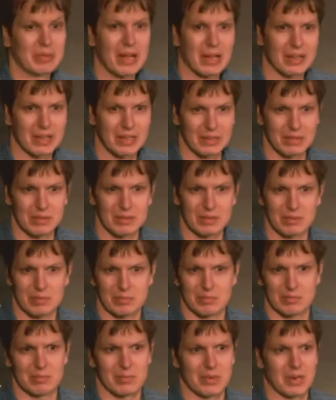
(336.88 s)
plugin,
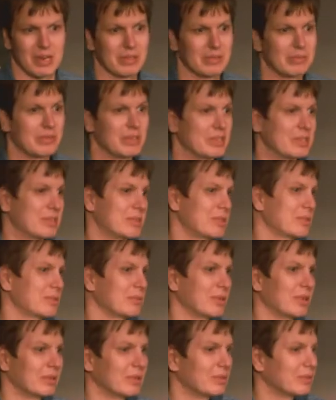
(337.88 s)
right? Which,
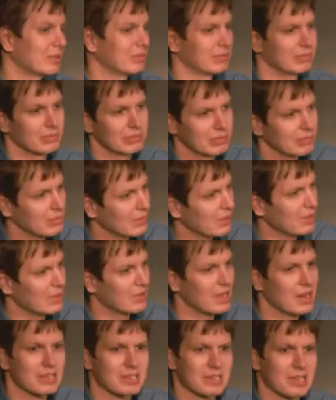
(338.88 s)
well,
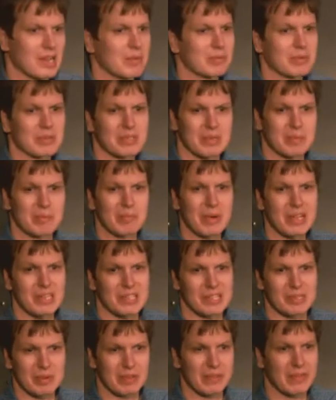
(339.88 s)
it does capture some
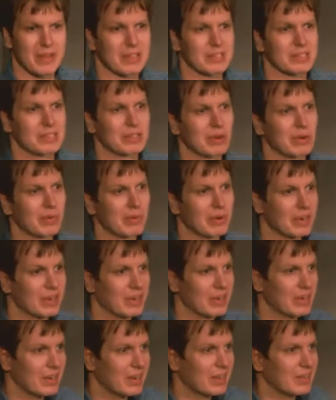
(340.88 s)
basics, but that's
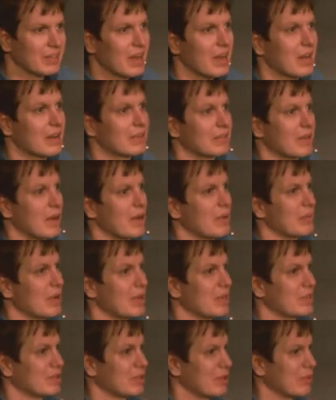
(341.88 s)
nowhere enough how
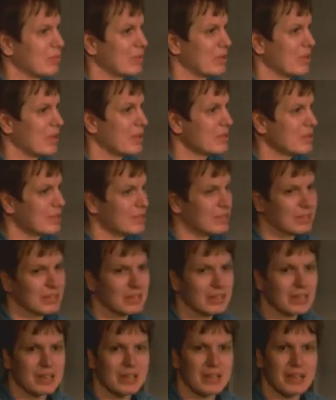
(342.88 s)
much
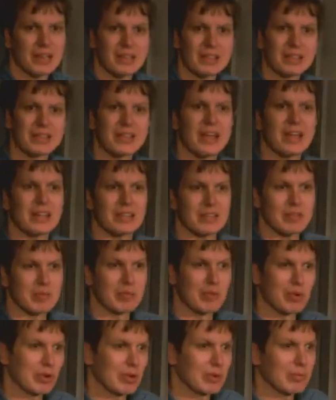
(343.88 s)
operational data the
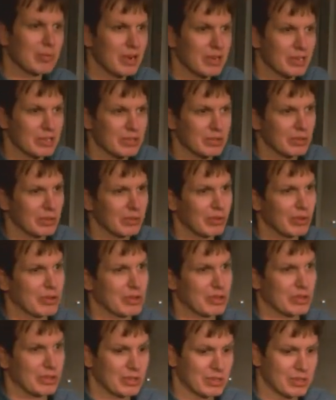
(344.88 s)
modern MySQL
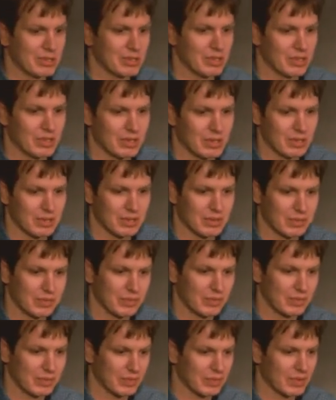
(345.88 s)

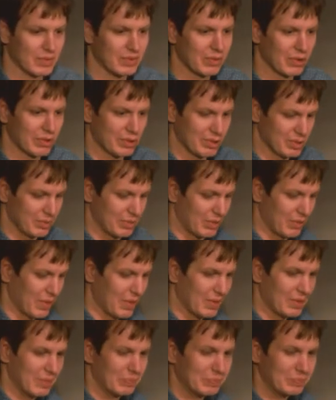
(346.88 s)
versions
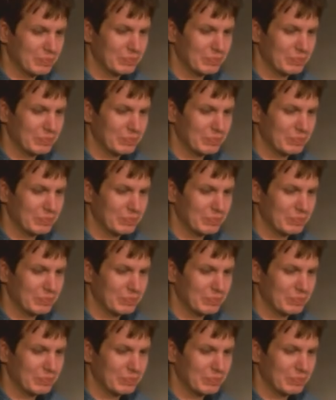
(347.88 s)
provide.